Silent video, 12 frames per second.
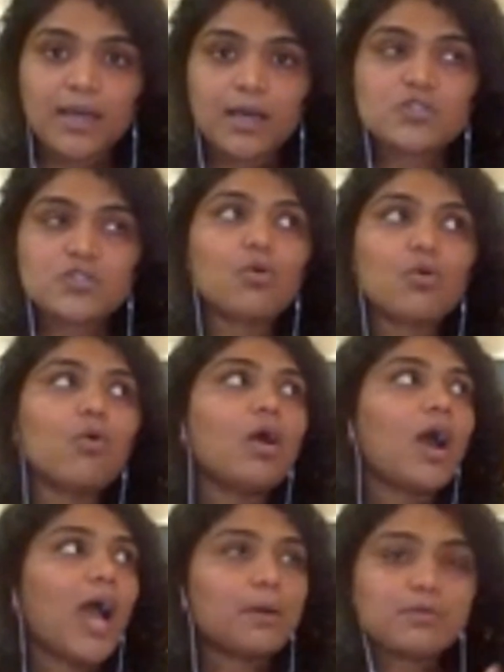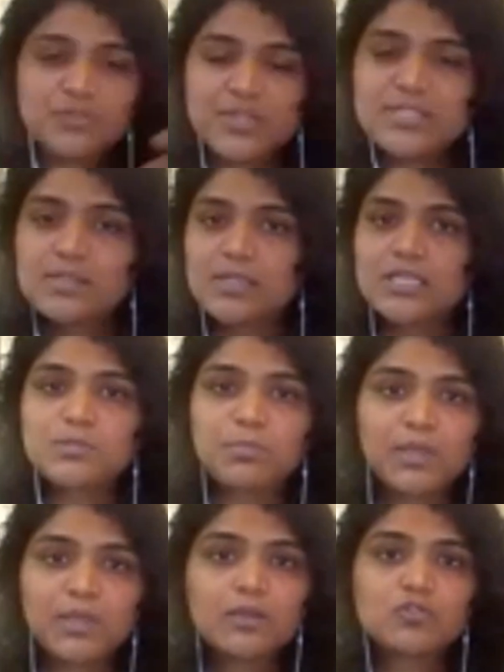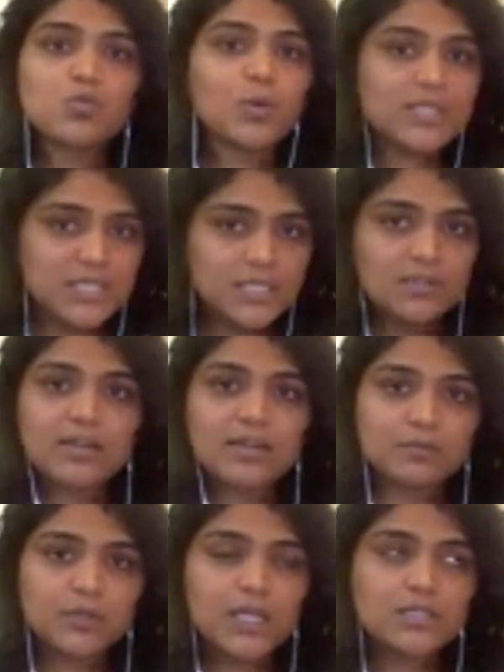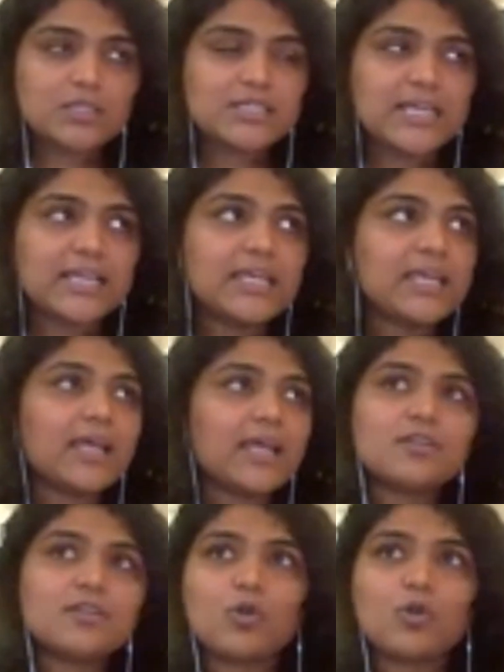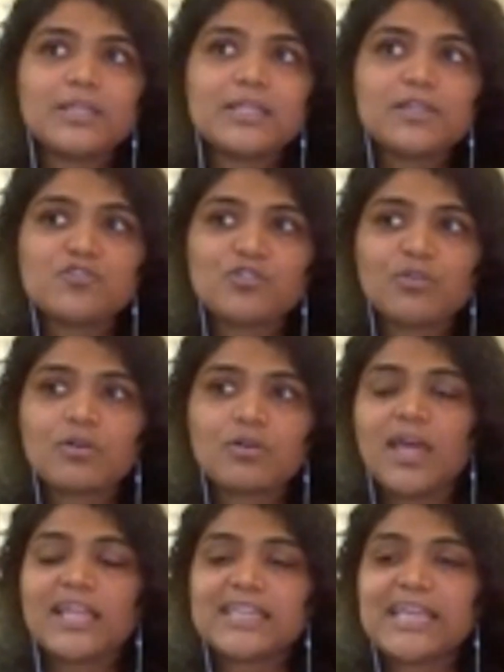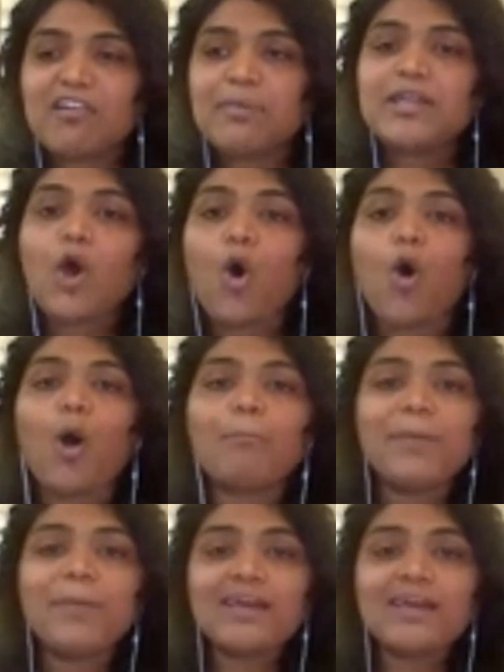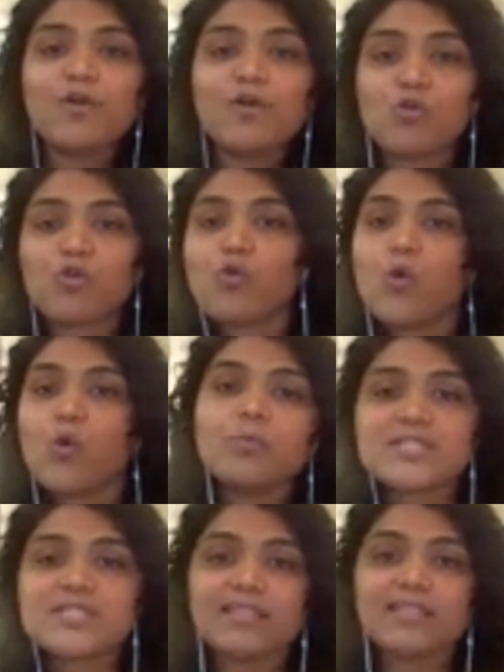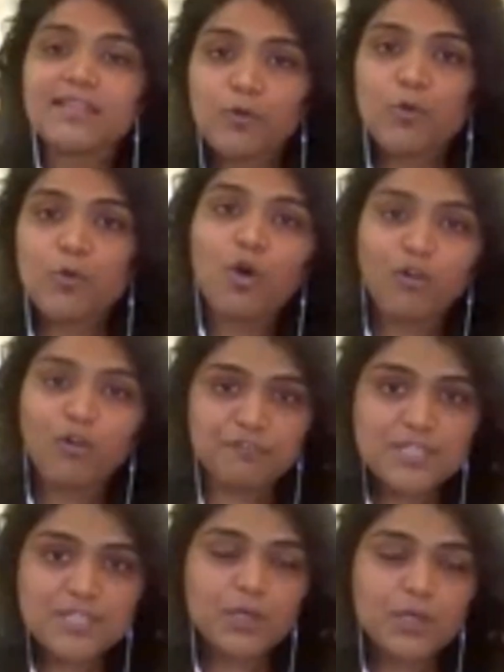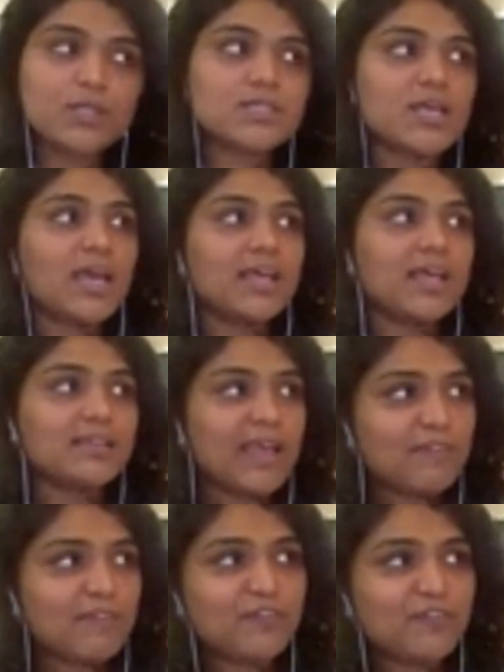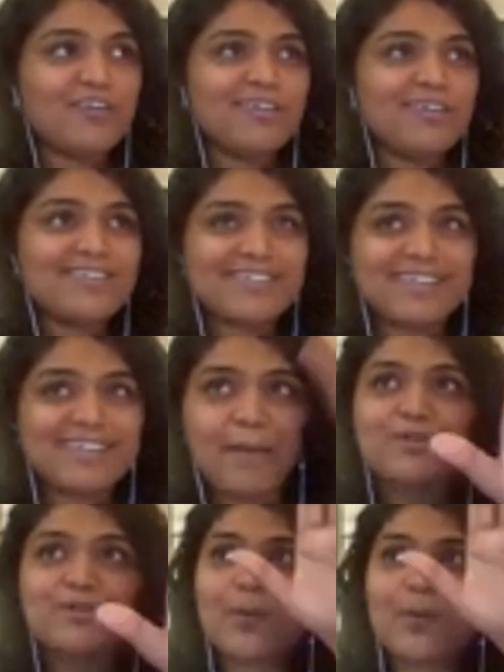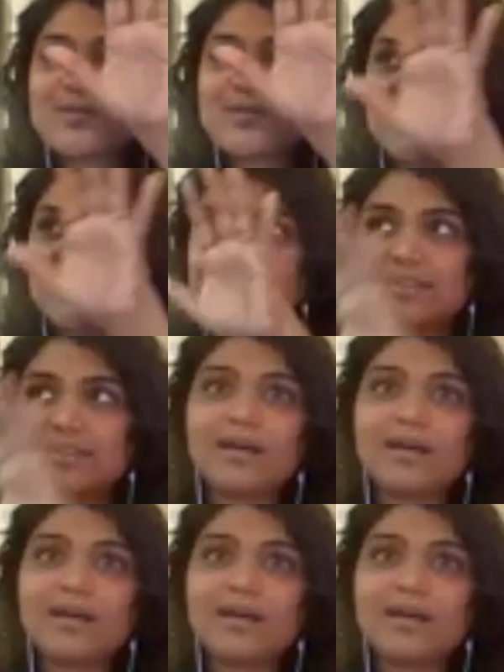So I was recently speaking to one senior advocate in Delhi, and they told me that, they have been hopping rooms in their own office because they have different laptops set